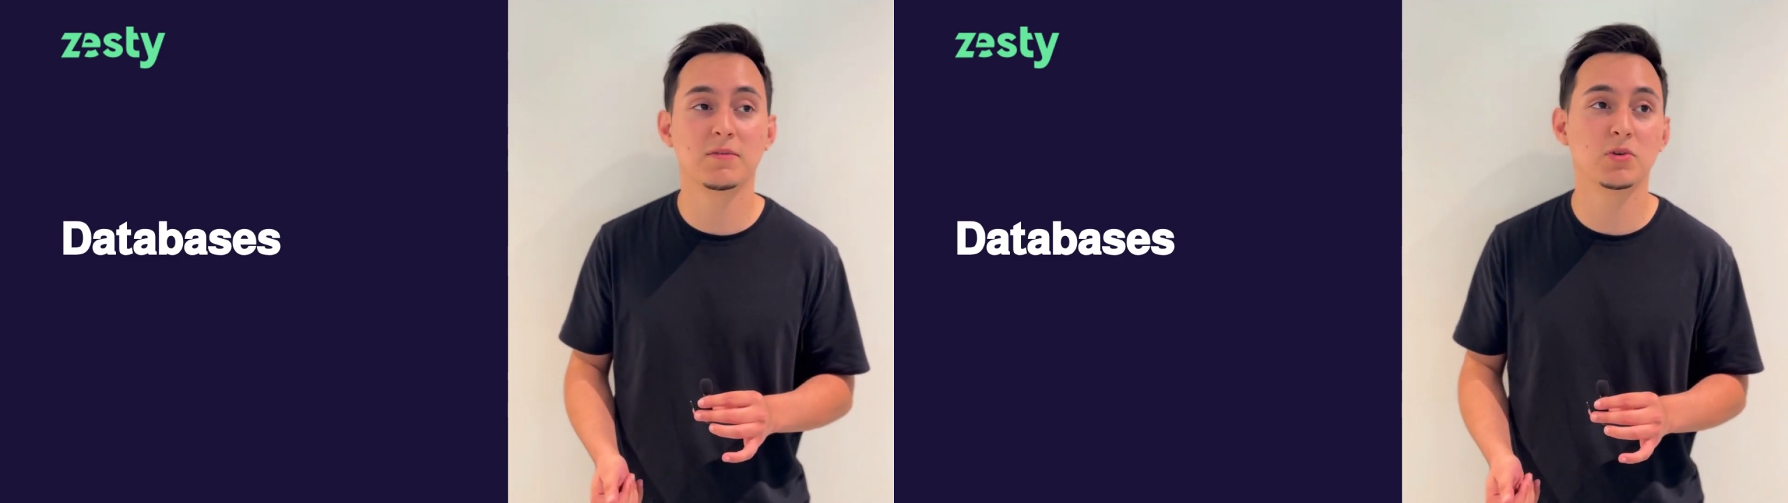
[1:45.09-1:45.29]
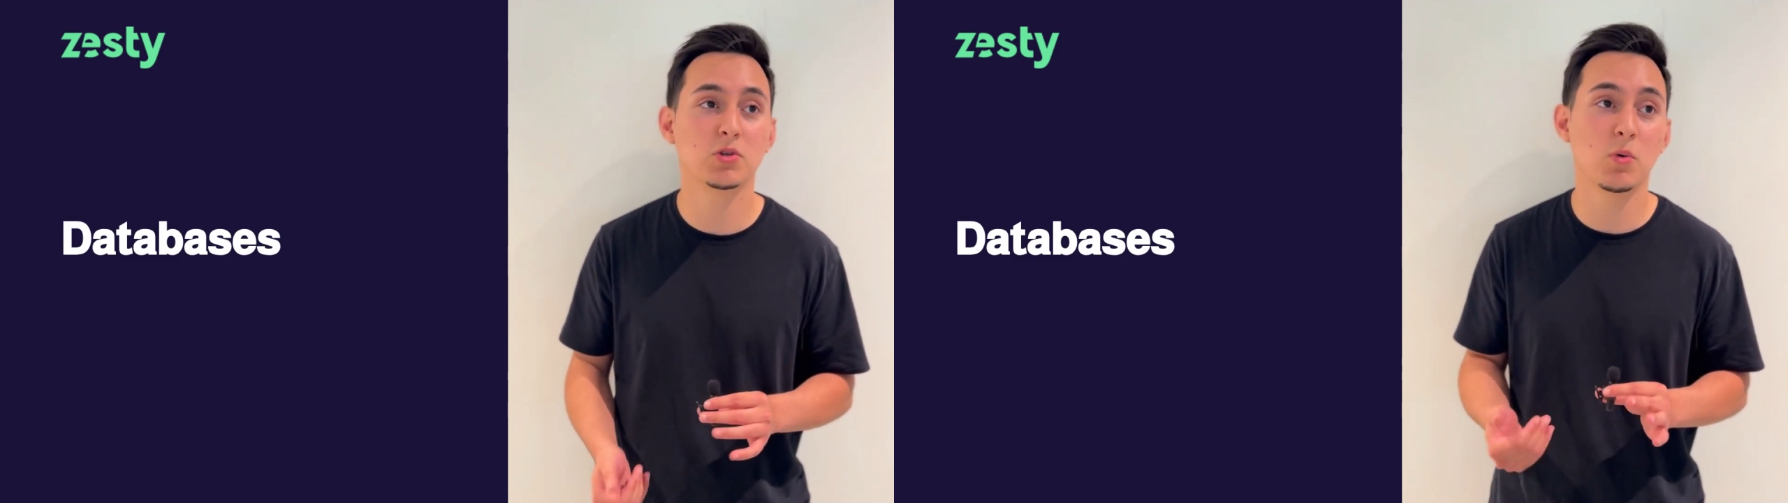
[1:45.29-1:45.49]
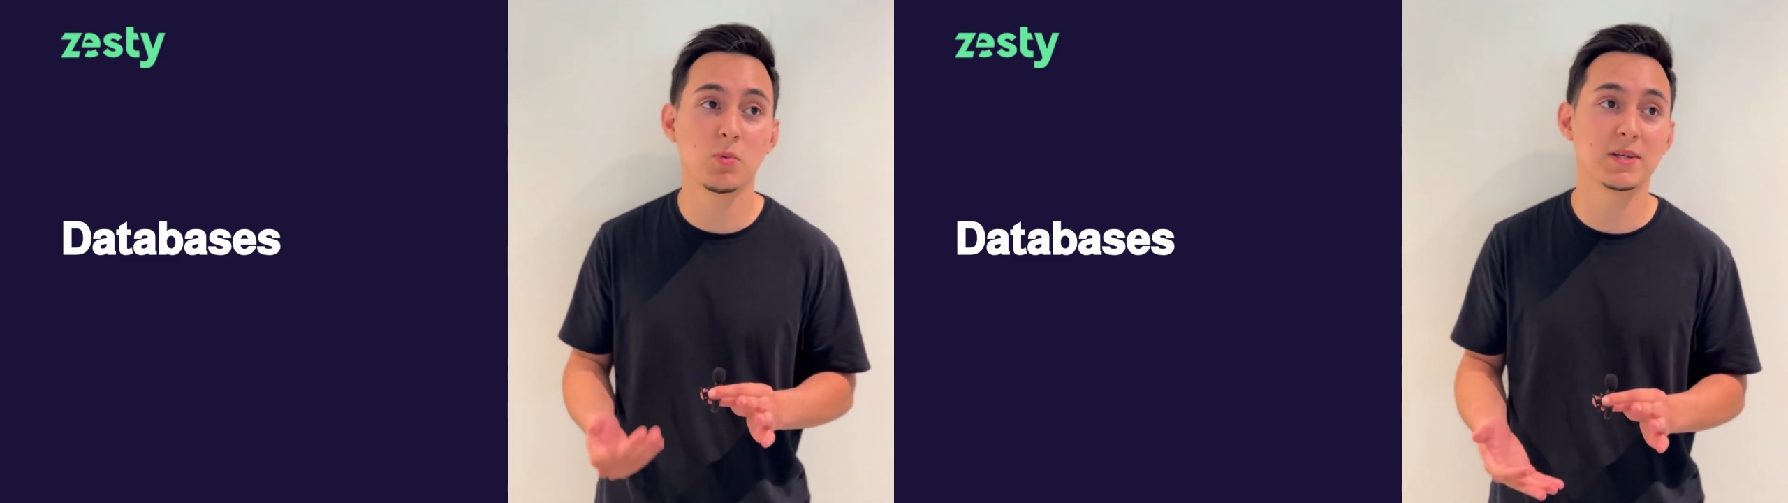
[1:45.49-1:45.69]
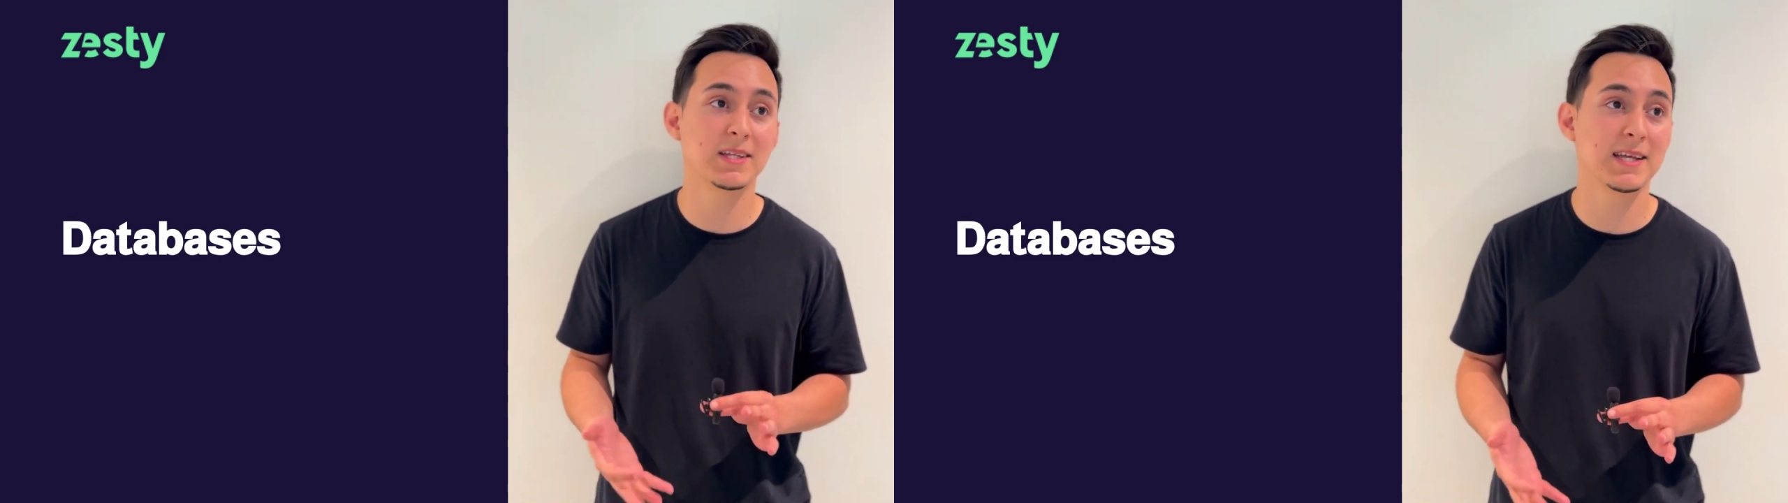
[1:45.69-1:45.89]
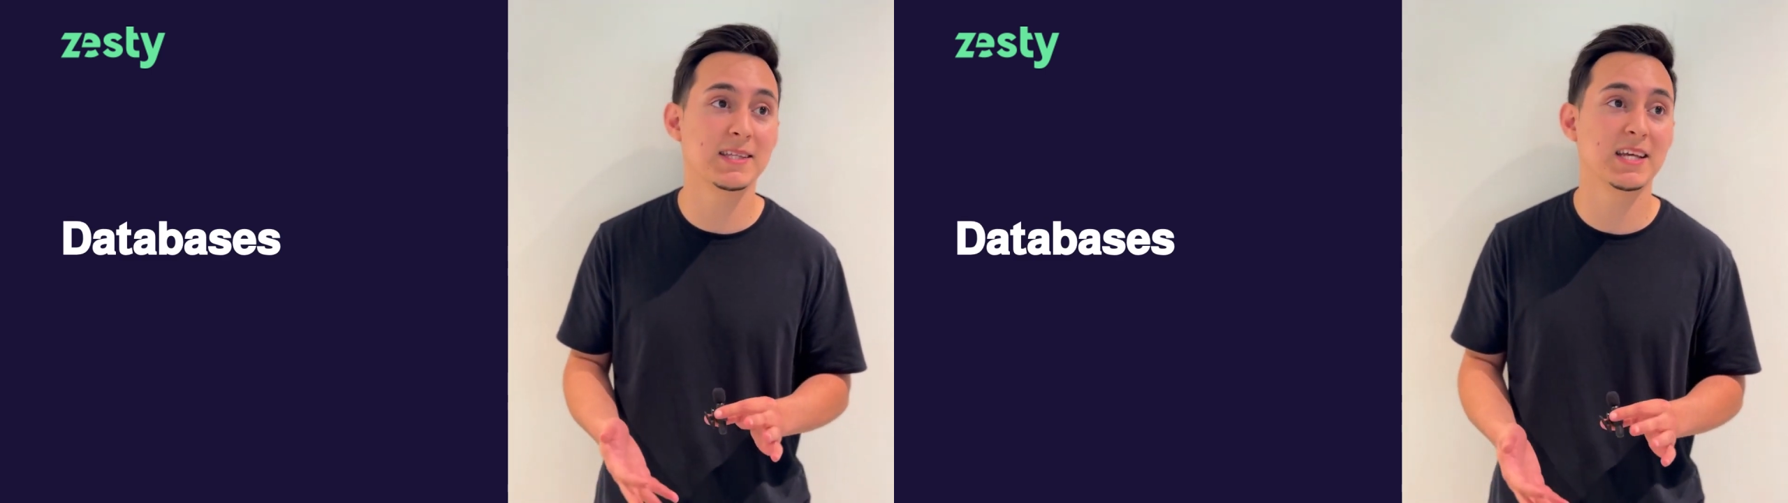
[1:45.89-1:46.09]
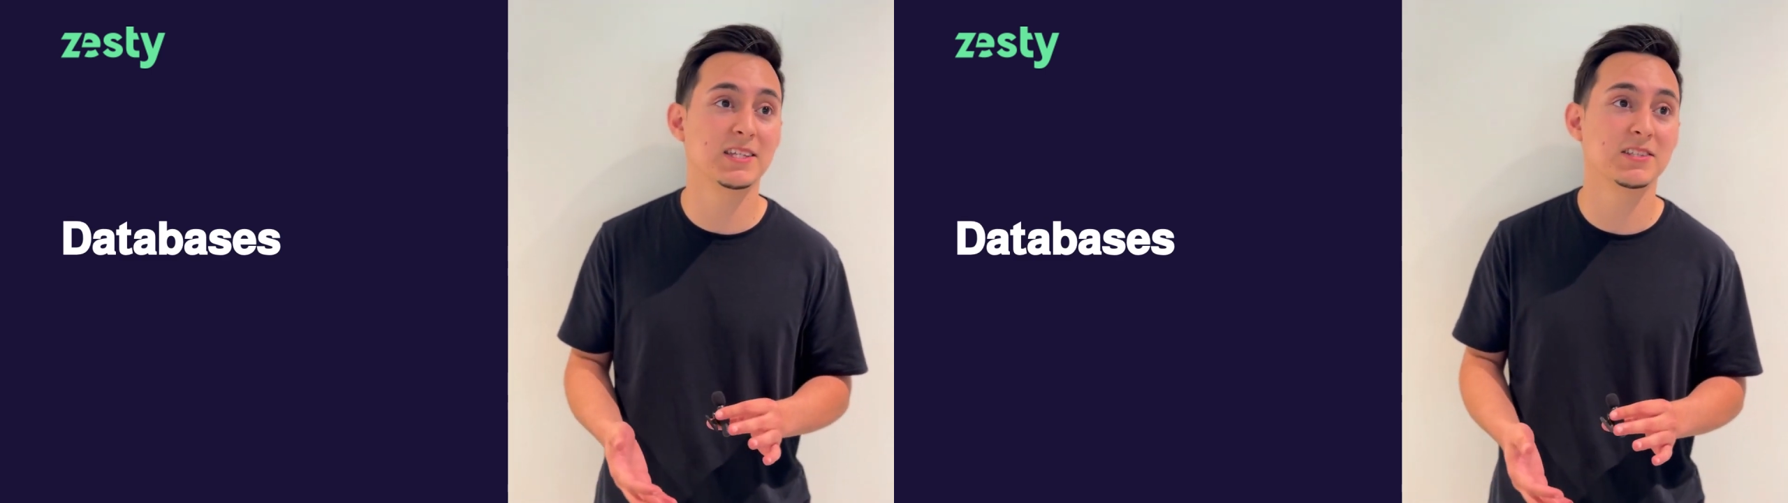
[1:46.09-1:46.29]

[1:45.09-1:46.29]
You don't want that data